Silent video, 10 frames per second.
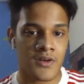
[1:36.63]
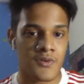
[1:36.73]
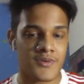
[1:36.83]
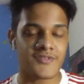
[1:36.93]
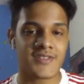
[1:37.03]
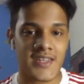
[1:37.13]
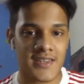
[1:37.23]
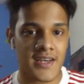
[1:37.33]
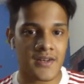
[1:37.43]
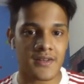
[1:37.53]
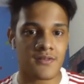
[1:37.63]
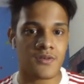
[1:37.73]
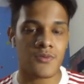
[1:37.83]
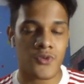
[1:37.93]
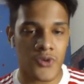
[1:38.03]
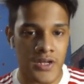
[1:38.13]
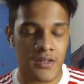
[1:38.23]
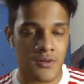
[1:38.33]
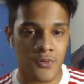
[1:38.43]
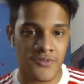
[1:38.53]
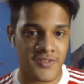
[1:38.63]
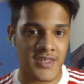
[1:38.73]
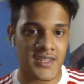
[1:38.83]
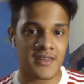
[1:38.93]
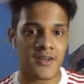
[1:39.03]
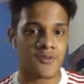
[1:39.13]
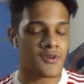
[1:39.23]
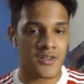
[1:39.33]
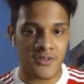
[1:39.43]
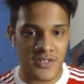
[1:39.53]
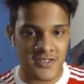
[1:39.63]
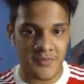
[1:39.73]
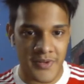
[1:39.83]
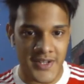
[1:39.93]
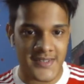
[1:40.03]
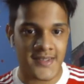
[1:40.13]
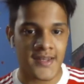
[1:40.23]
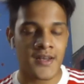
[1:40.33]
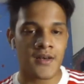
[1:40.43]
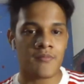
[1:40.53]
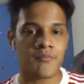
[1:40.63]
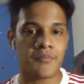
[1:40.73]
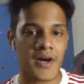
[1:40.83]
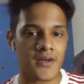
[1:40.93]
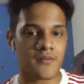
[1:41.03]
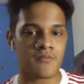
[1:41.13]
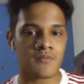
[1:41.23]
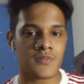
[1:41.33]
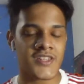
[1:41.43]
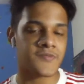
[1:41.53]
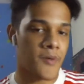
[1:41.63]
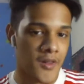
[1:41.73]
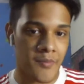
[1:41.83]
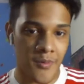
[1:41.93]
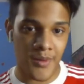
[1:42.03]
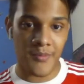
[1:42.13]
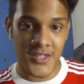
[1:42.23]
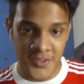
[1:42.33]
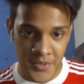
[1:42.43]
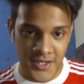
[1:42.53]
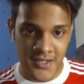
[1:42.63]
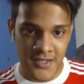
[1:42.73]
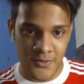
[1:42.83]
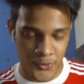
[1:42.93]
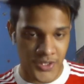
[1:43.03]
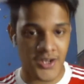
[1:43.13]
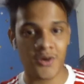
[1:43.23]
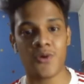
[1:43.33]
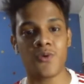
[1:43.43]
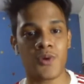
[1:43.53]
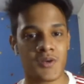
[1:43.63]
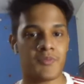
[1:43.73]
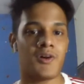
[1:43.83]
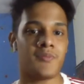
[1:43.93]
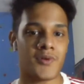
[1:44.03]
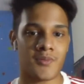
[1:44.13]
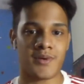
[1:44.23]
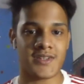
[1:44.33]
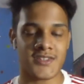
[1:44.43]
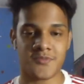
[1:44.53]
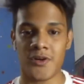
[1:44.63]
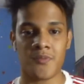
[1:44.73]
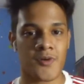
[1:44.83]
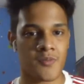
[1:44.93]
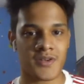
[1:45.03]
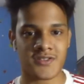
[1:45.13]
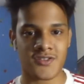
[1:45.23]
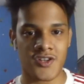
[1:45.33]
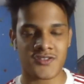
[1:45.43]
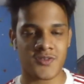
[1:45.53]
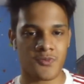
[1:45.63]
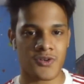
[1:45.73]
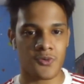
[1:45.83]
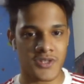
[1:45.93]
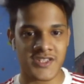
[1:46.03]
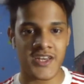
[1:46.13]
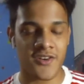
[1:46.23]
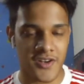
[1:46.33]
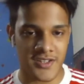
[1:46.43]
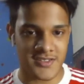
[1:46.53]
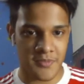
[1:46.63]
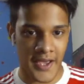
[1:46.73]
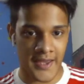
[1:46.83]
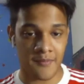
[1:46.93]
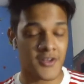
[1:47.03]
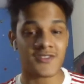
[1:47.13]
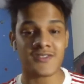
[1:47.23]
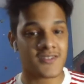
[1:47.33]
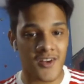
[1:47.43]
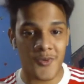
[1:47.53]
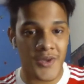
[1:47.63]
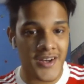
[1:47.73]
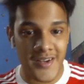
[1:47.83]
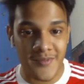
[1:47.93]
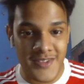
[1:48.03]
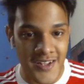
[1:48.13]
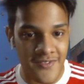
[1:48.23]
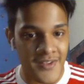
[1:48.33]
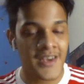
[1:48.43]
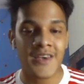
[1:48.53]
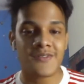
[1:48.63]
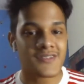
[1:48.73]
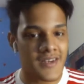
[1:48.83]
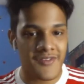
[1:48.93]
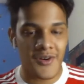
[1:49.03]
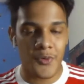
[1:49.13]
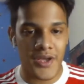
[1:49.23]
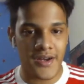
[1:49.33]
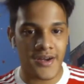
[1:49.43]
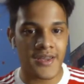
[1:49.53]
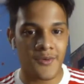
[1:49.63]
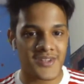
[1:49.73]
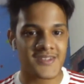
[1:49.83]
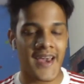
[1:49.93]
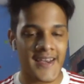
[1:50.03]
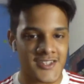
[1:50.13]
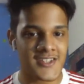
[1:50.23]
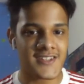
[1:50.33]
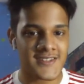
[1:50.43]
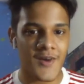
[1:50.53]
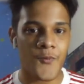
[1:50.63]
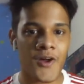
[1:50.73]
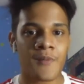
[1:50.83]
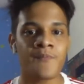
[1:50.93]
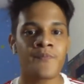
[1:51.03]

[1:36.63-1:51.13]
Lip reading: We've seen that Ronaldo doesn't press, but is Paul Pogba much better? We know what Paul Pogba is. Paul Pogba is not someone who will take on his man because he's not a winger himself. He was never a winger. He was actually someone.